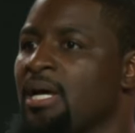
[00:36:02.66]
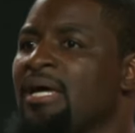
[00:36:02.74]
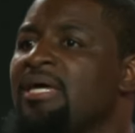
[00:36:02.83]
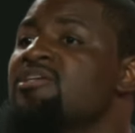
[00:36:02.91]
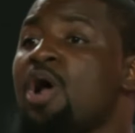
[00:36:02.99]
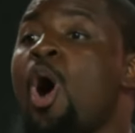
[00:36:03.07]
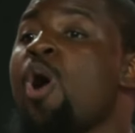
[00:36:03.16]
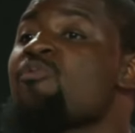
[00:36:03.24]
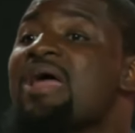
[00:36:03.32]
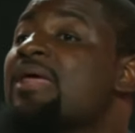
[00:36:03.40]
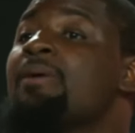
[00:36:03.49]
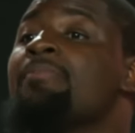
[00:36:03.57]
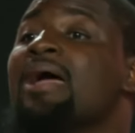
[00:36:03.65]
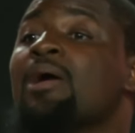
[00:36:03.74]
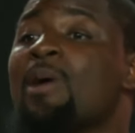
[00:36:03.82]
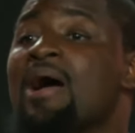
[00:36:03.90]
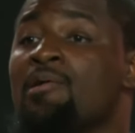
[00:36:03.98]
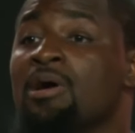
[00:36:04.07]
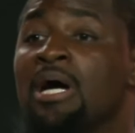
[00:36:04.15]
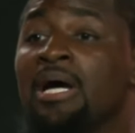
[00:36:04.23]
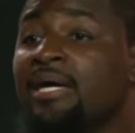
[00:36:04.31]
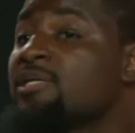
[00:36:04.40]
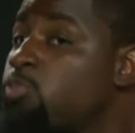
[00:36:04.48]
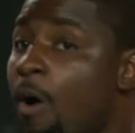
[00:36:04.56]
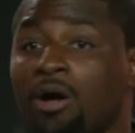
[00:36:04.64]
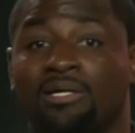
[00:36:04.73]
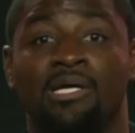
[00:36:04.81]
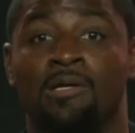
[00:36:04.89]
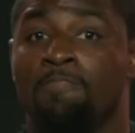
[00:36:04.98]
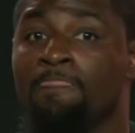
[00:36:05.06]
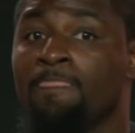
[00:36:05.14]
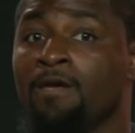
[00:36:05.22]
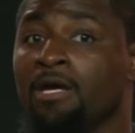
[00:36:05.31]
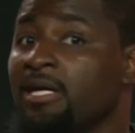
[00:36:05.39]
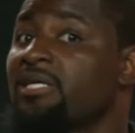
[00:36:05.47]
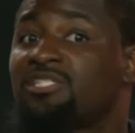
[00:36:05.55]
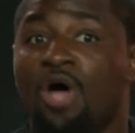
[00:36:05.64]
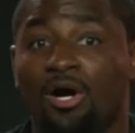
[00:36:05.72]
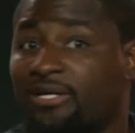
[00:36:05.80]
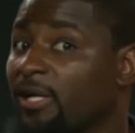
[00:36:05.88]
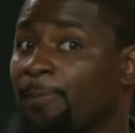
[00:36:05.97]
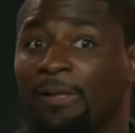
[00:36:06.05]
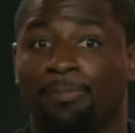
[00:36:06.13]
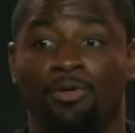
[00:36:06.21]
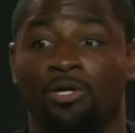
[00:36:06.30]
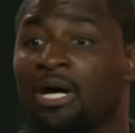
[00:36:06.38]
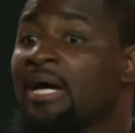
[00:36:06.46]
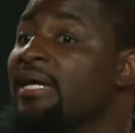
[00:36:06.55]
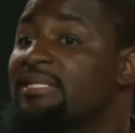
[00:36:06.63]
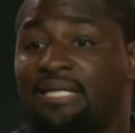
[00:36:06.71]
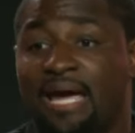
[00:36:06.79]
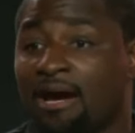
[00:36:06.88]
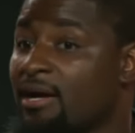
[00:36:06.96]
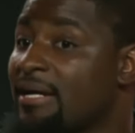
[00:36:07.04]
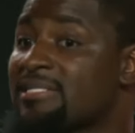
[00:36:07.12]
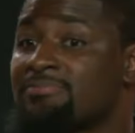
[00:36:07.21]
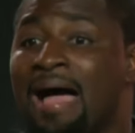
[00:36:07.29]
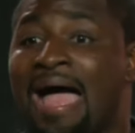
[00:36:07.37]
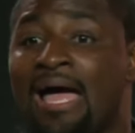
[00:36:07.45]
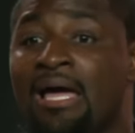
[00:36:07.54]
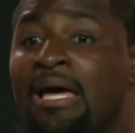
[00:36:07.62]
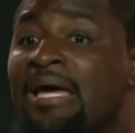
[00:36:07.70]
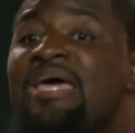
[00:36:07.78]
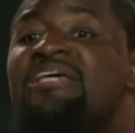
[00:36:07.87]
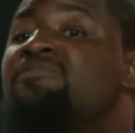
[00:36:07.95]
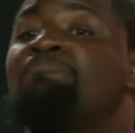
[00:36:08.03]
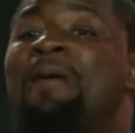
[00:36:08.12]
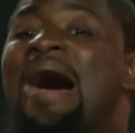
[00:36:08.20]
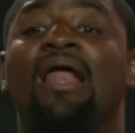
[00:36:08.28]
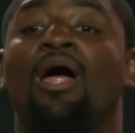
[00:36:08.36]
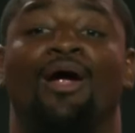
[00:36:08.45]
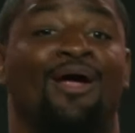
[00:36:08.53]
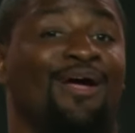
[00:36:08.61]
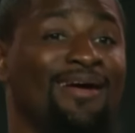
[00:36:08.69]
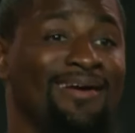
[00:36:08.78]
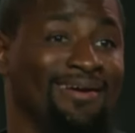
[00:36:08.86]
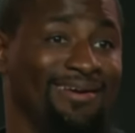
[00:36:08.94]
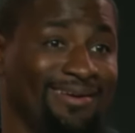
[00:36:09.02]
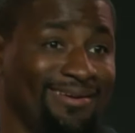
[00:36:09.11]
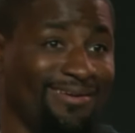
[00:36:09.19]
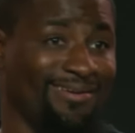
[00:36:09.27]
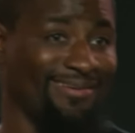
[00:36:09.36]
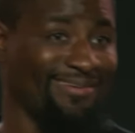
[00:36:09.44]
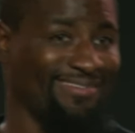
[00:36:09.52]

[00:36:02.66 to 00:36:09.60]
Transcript: He's already been made well. He's walking, he's talking to people, he's carrying his mat, he's better. And